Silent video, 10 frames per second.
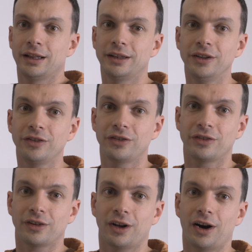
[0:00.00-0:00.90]

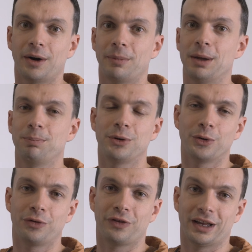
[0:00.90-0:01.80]
These are my
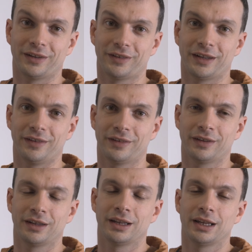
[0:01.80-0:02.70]
pure fun
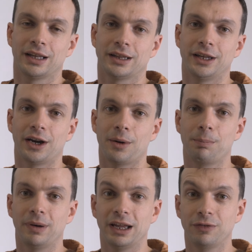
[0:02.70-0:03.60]
skis. They
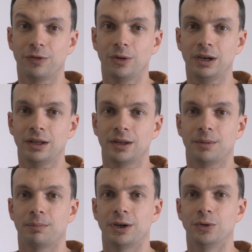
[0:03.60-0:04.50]
are playful,
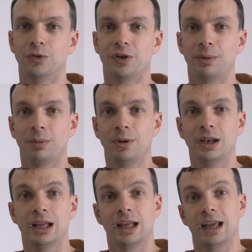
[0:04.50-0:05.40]

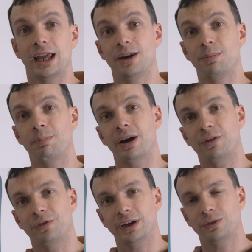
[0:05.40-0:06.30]
maneuverable, and
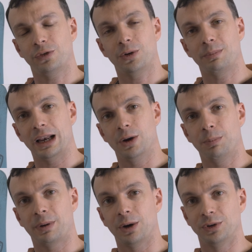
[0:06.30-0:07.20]
perfect for
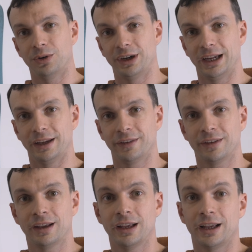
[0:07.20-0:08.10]
mellow powder
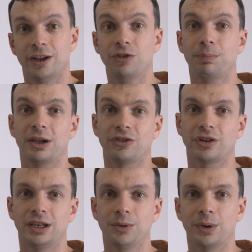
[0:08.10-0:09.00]
days,
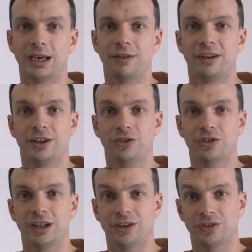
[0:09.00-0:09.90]
especially when
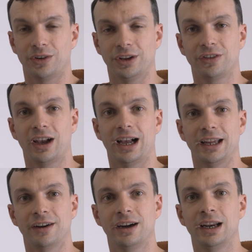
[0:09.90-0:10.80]
avalanche danger is
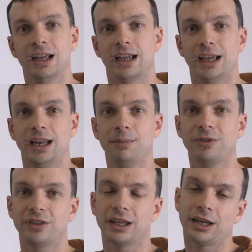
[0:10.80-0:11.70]
higher and I'm
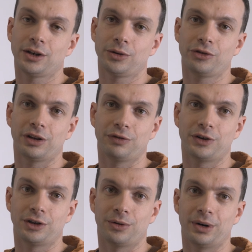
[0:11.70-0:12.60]
sticking to
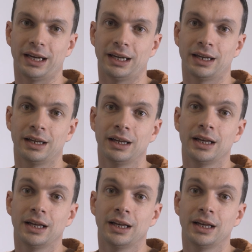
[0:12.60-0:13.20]
safer terrain.